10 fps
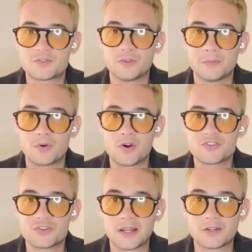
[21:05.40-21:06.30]
to the
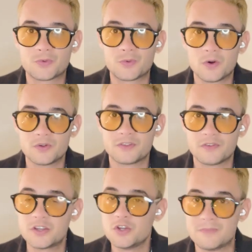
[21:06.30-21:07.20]
personal growth
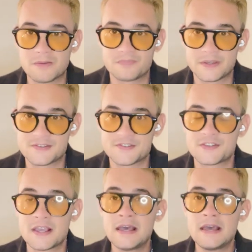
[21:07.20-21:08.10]
of human
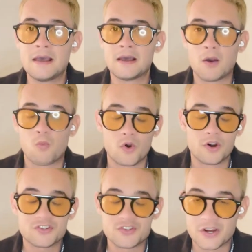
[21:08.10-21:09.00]
beings.
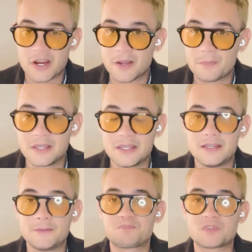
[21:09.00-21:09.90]
Awards are going to
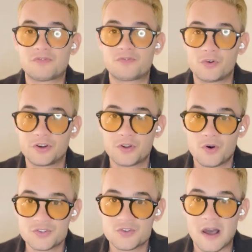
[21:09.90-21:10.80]
be for
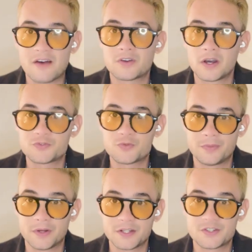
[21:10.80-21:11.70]
those who have
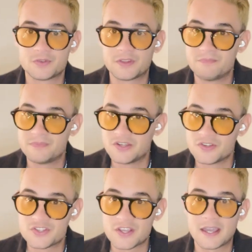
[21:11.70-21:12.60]
contributed to the
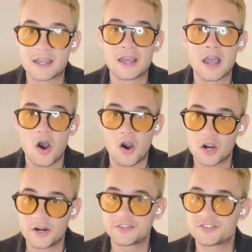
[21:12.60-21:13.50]
music,
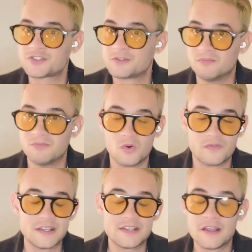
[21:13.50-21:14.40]
arts,
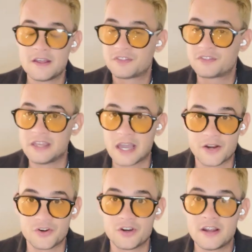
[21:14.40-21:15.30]
movie,
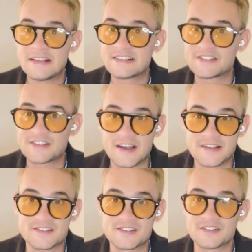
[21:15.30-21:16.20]
theater,
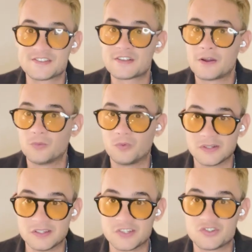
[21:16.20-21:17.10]
sciences,
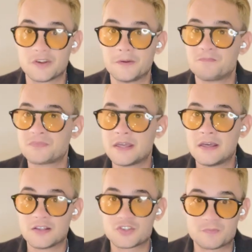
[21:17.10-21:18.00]
religion,
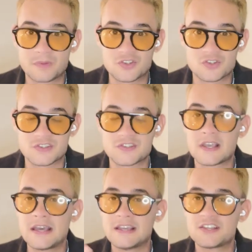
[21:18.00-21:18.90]

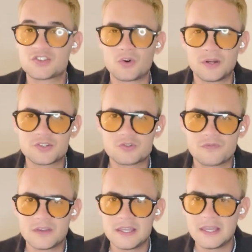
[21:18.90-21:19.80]
speeches. It's going to
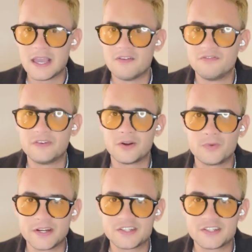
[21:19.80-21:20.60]
be a very